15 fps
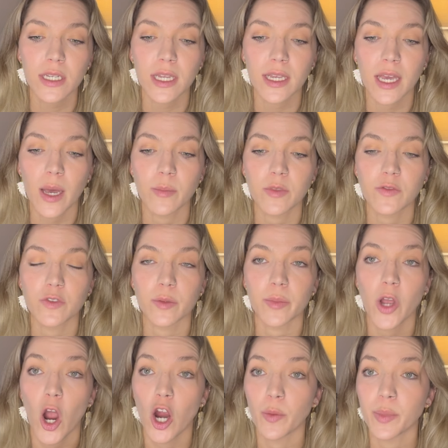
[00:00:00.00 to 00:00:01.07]
It comes from
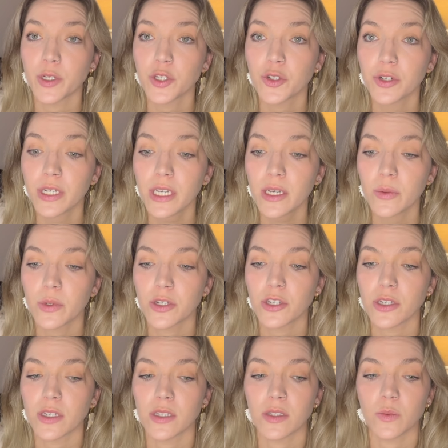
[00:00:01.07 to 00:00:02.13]
carpentry, which
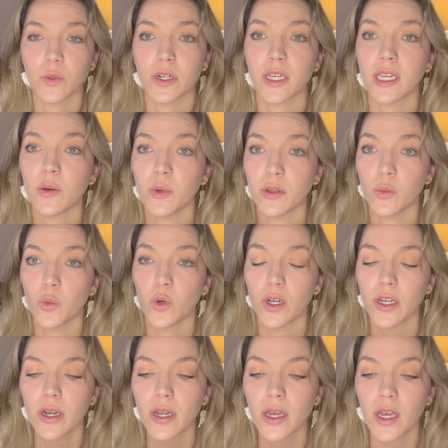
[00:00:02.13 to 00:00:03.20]
is working with
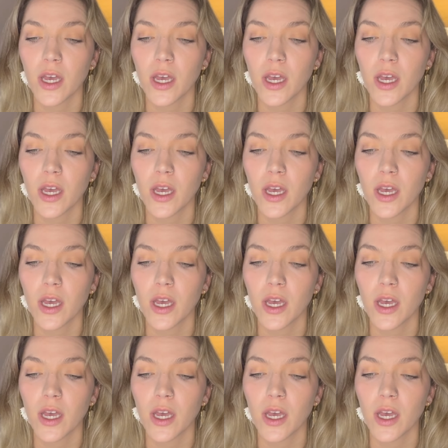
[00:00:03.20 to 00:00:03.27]
wood,